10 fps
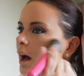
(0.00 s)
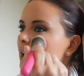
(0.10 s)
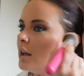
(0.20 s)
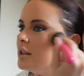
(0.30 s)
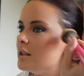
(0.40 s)

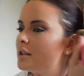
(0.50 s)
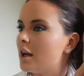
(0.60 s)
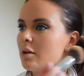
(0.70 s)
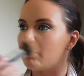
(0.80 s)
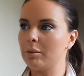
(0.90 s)
and
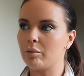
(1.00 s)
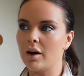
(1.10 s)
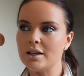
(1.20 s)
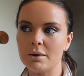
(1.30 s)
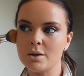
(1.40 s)
my
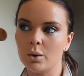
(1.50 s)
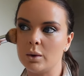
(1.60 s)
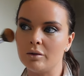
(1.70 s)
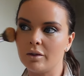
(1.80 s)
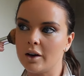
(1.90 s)
bridesmaids were
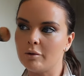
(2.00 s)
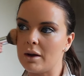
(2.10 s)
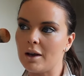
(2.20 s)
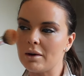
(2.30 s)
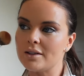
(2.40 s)
all in front of
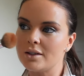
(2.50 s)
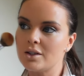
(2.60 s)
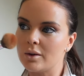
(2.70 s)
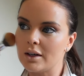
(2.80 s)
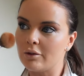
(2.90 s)
me. My
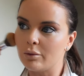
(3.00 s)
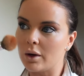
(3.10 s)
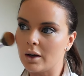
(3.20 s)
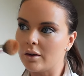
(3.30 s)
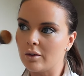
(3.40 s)
sister and Liv
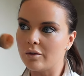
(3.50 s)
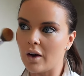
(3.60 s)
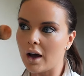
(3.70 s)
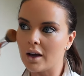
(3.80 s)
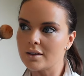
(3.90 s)
were
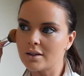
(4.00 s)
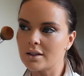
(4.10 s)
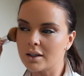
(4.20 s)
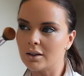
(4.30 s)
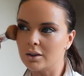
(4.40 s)

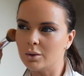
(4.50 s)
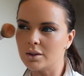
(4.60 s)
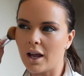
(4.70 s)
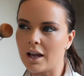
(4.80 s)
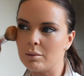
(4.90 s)
first, or was
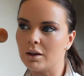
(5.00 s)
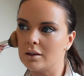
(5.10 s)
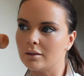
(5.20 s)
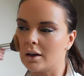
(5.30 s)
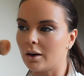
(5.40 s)
it Amy
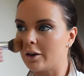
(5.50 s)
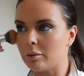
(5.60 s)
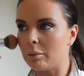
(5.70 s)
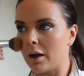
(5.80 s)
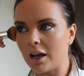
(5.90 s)
and, I can't
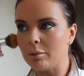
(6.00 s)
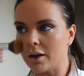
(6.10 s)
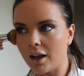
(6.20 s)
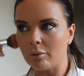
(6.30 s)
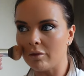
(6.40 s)
remember, Amy
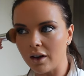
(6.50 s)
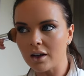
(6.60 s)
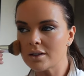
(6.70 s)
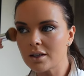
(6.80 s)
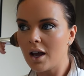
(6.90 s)
and Em
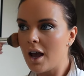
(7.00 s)
first.